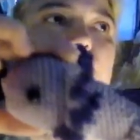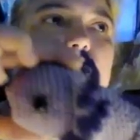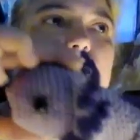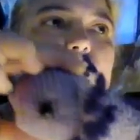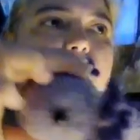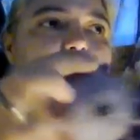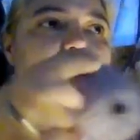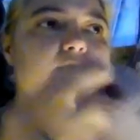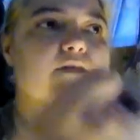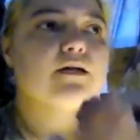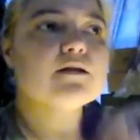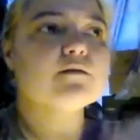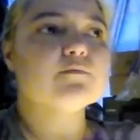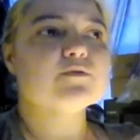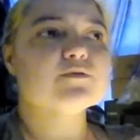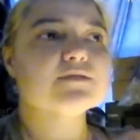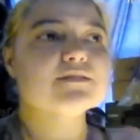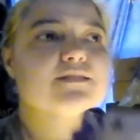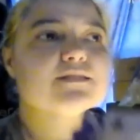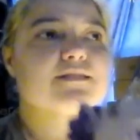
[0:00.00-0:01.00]
little stuffed
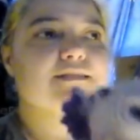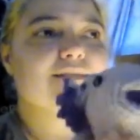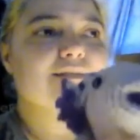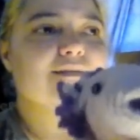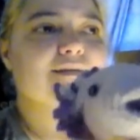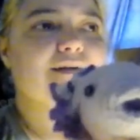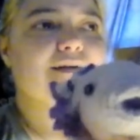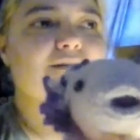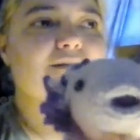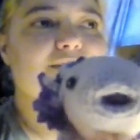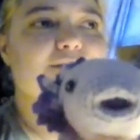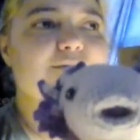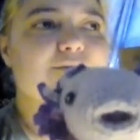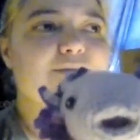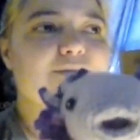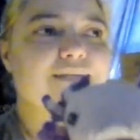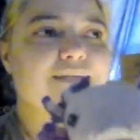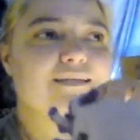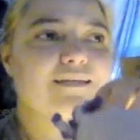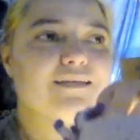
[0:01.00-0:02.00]
animals. Look how cute
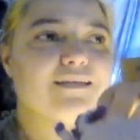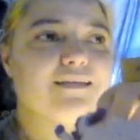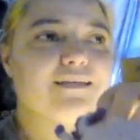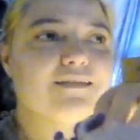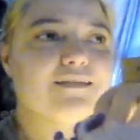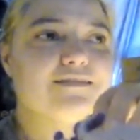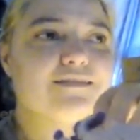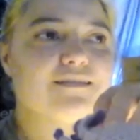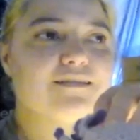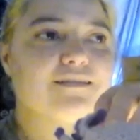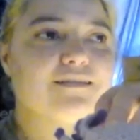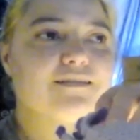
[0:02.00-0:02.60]
he is.